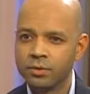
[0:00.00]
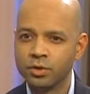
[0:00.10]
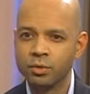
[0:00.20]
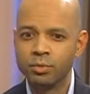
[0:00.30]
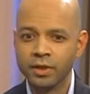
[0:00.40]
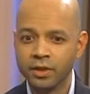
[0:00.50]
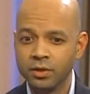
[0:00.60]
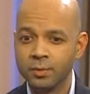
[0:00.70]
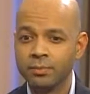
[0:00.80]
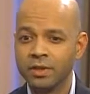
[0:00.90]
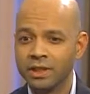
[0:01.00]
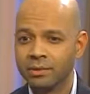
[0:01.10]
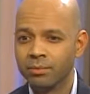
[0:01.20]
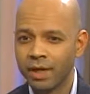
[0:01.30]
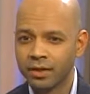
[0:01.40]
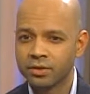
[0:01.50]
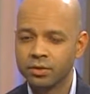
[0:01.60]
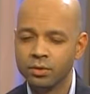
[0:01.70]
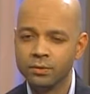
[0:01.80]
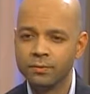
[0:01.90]
to bring a human being back
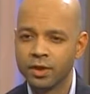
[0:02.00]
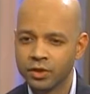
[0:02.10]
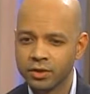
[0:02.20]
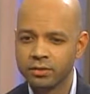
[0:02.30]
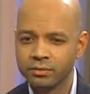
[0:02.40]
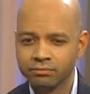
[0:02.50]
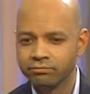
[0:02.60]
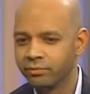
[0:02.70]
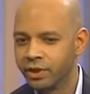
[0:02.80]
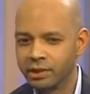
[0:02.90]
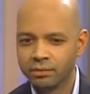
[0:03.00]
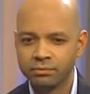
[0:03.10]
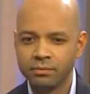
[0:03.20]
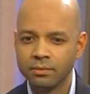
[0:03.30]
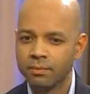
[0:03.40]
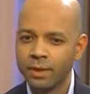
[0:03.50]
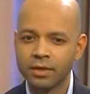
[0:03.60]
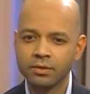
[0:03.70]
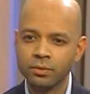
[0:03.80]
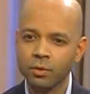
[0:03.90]
to function, meaning
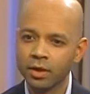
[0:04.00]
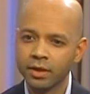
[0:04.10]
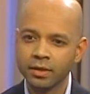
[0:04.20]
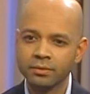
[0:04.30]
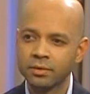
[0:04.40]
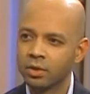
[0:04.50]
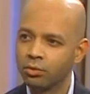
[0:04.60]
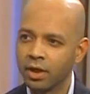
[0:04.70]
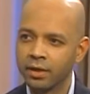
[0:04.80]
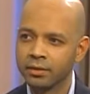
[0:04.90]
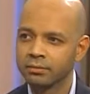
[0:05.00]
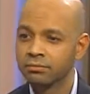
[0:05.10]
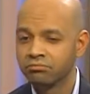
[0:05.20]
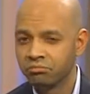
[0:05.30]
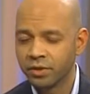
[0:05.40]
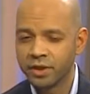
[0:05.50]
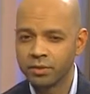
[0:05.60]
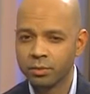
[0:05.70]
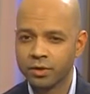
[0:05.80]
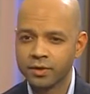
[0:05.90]
back to walking, running, playing
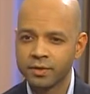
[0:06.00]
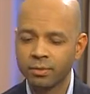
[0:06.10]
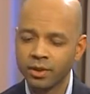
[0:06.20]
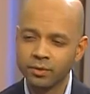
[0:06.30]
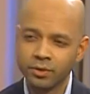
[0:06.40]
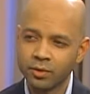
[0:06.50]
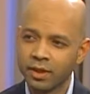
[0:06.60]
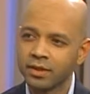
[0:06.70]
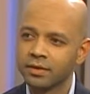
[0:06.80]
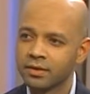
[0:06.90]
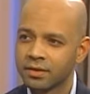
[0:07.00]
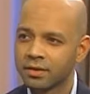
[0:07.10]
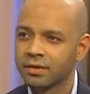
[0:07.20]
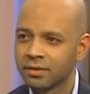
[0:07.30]
sports, playing with their grandkids.